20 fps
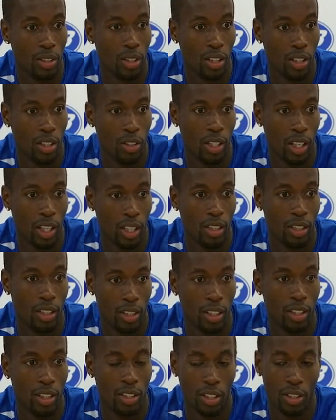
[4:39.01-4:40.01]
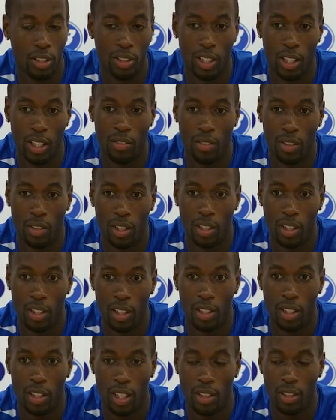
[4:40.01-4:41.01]
So I know that this year is definitely a
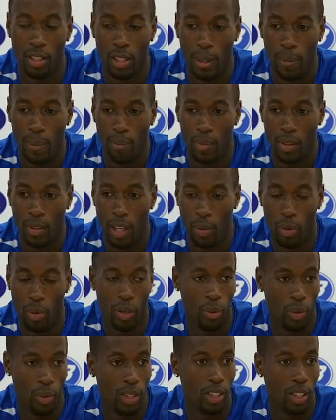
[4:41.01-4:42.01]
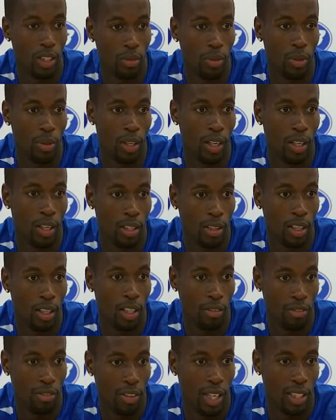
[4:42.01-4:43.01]
year that they want to win silverware,
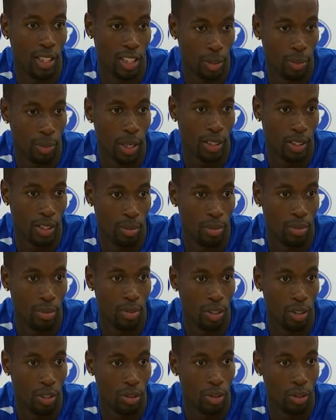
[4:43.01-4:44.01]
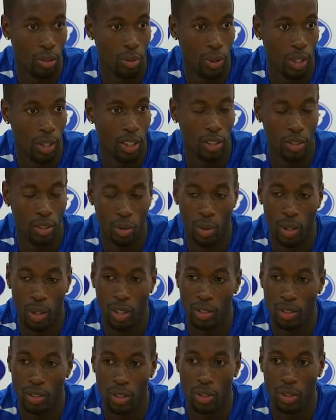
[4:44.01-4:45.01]
and the fans expect them to win and do
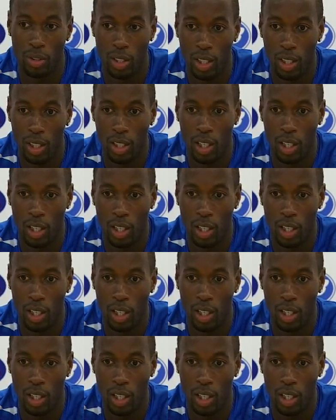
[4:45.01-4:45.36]
well. So.